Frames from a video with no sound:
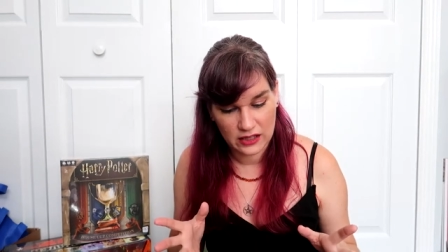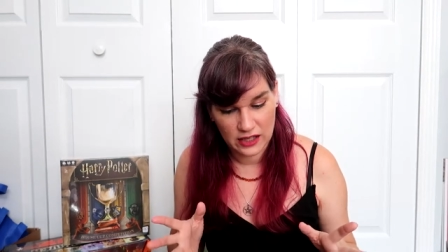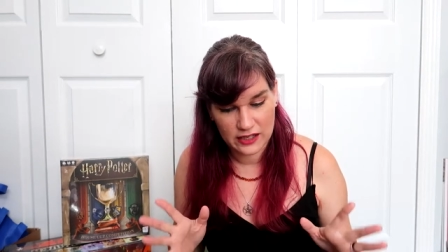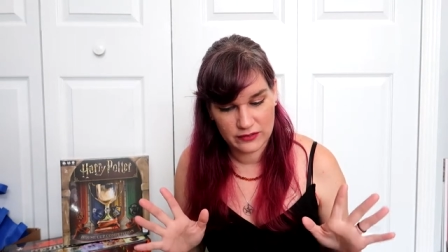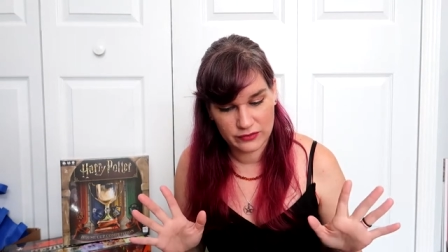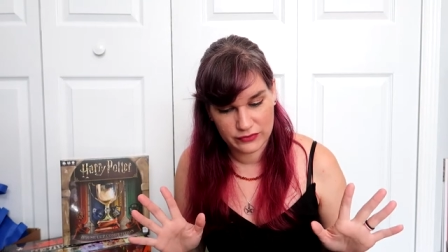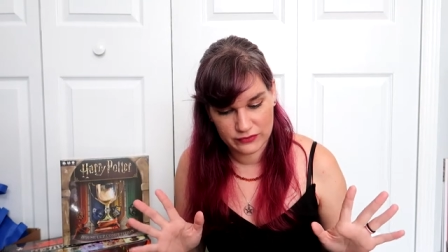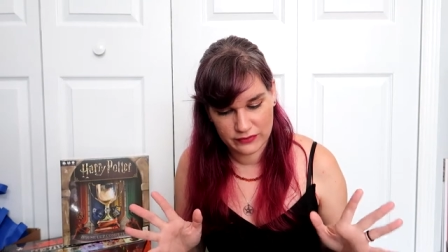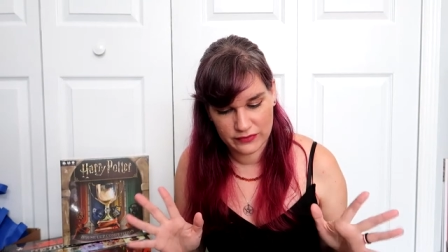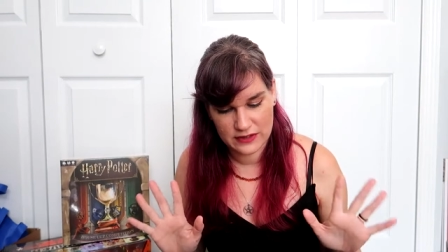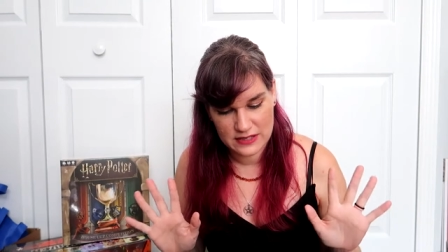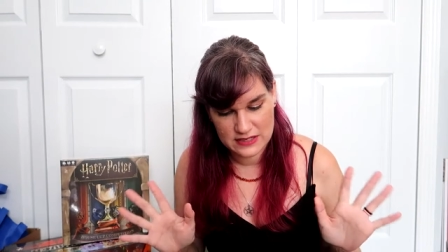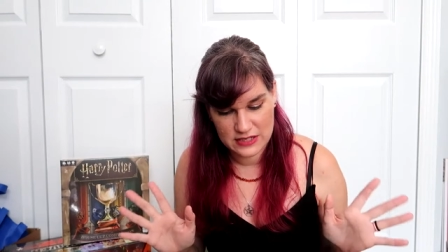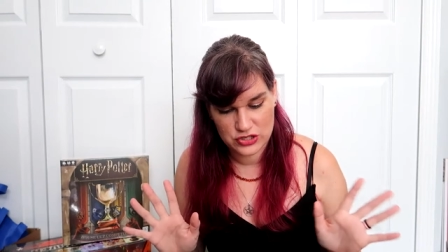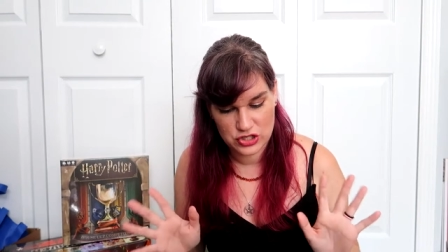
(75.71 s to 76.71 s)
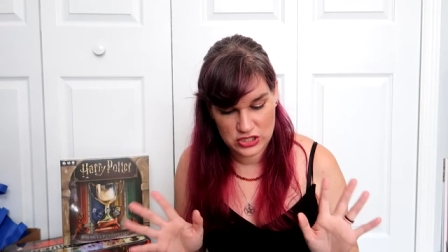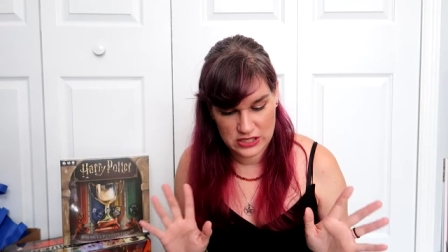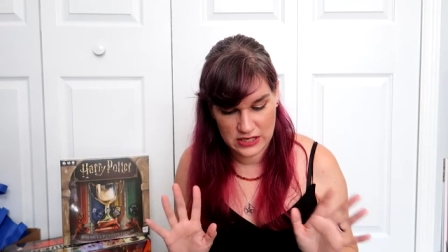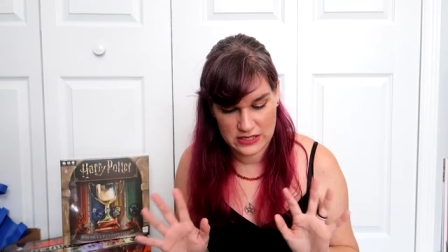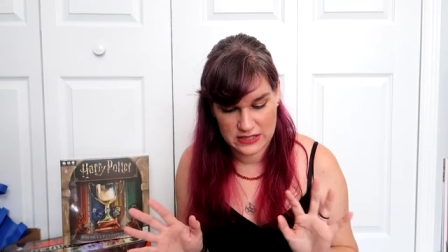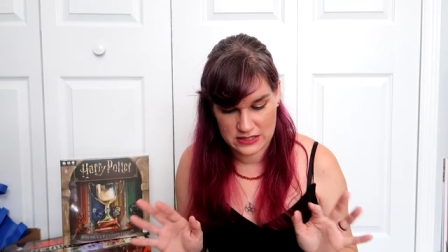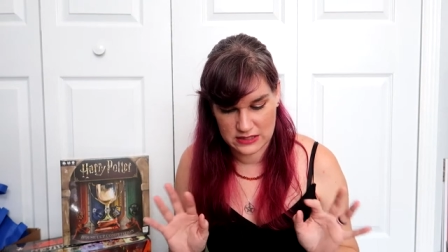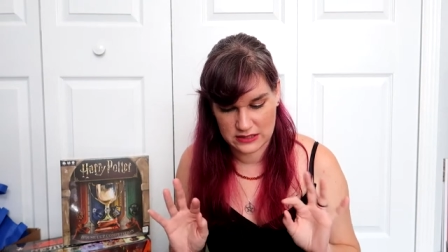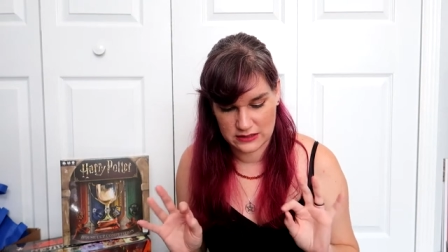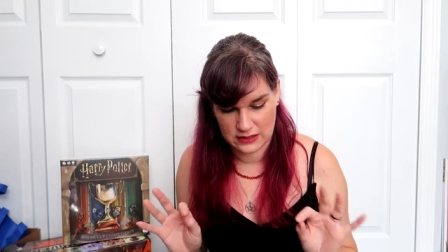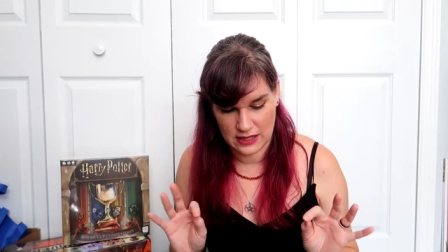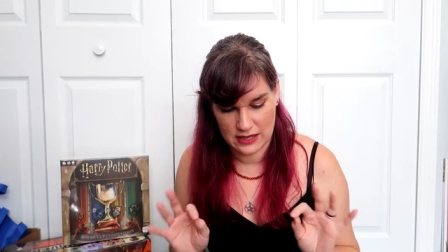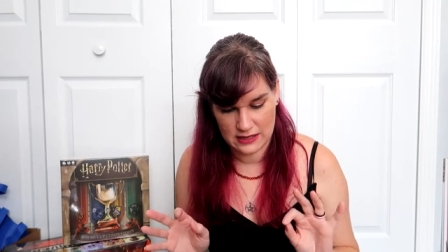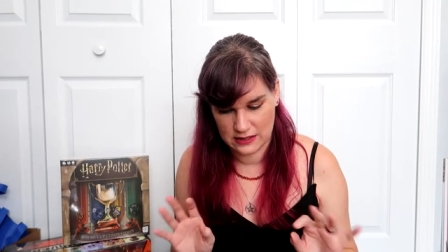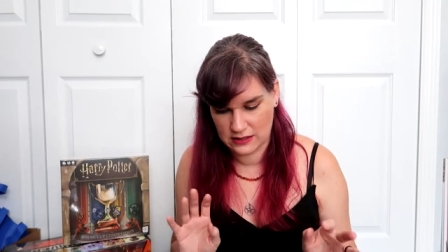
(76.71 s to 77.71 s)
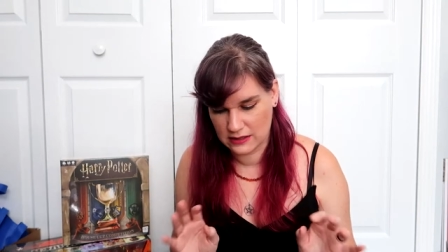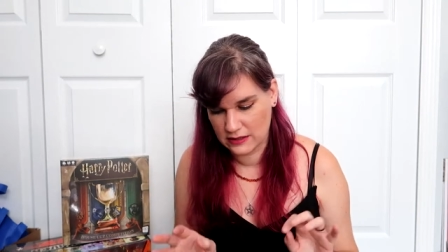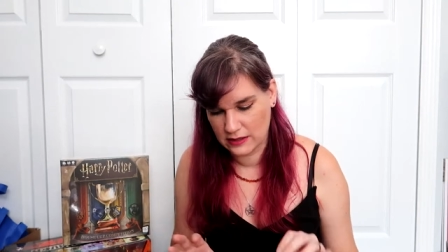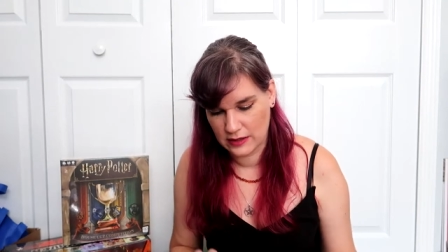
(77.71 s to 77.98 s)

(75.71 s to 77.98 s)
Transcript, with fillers: a lot of things that she does like.